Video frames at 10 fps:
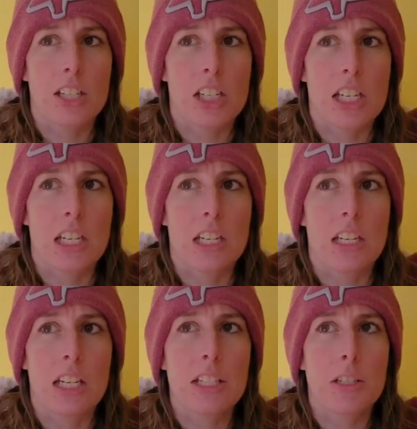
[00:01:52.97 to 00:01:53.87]

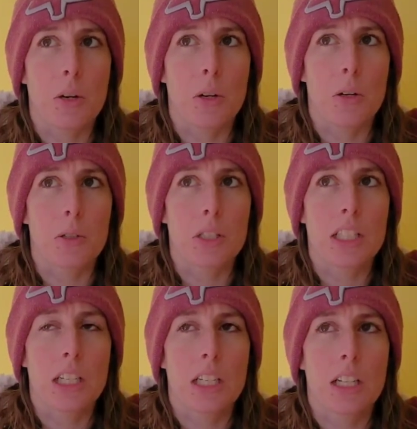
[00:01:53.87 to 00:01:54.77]
she
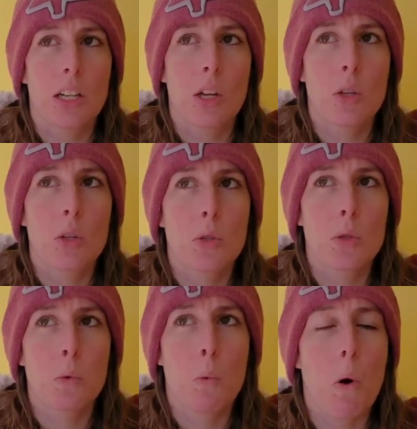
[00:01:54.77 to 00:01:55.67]
turned
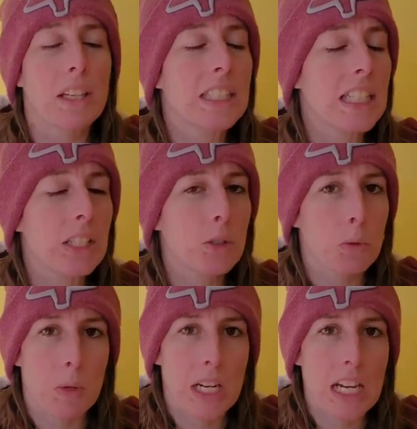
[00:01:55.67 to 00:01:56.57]

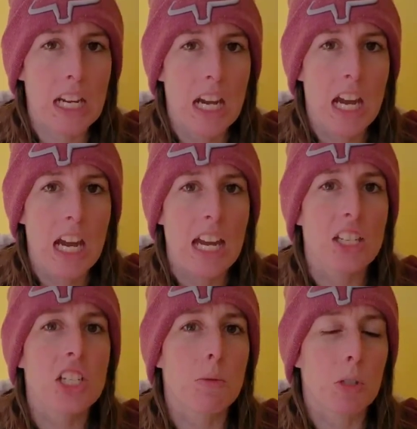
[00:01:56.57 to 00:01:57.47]
23
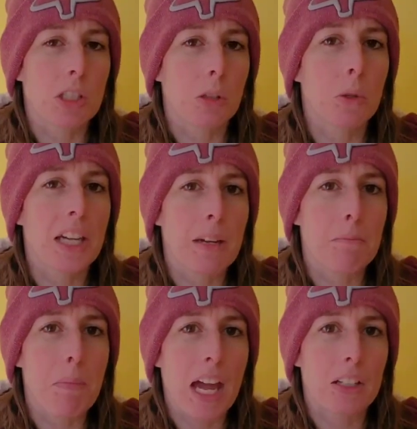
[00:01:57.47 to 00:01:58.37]
and she was
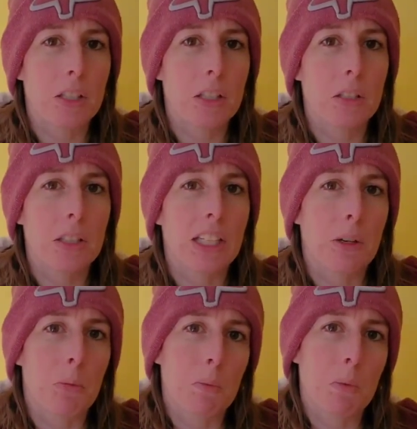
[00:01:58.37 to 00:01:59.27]
looking better
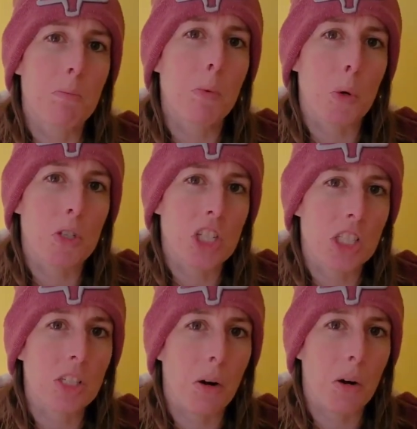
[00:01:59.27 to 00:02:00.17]
than when we
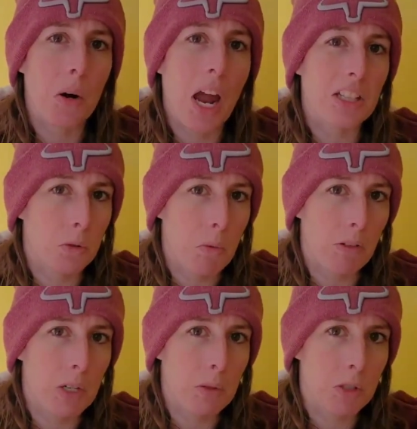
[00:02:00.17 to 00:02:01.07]
purchased her at
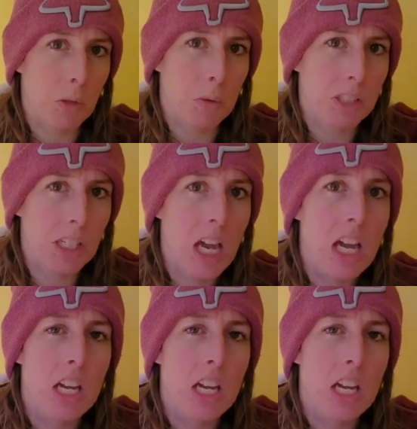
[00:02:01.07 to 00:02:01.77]
12 years old.